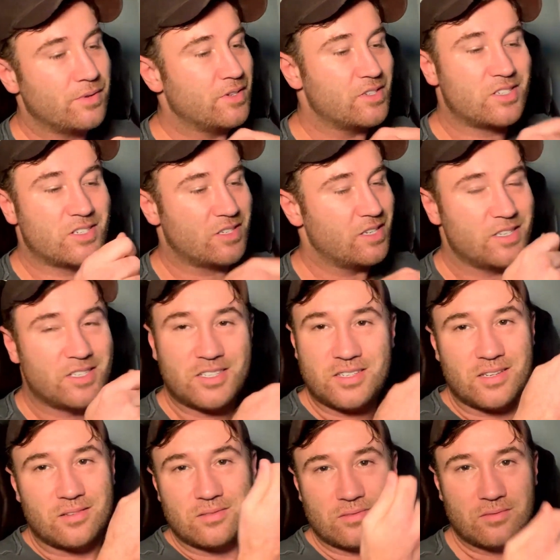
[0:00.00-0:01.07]
stitched
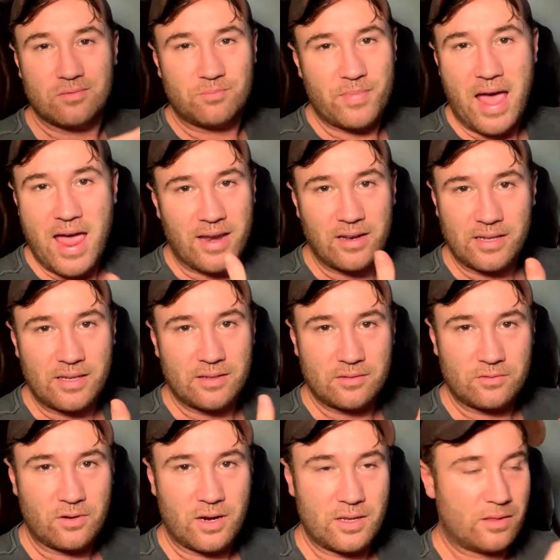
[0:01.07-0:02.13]
it badly,
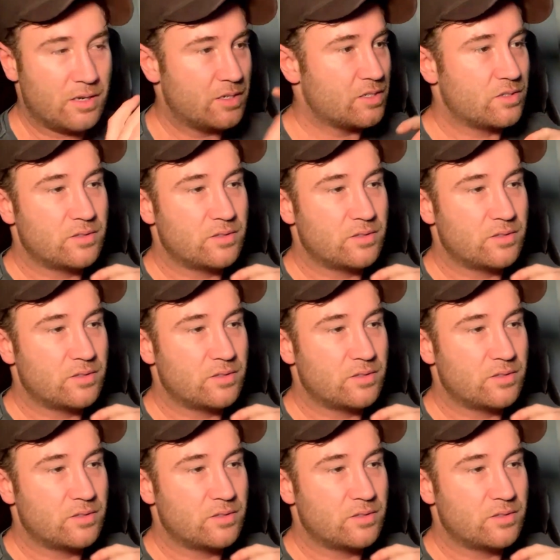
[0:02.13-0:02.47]
right? The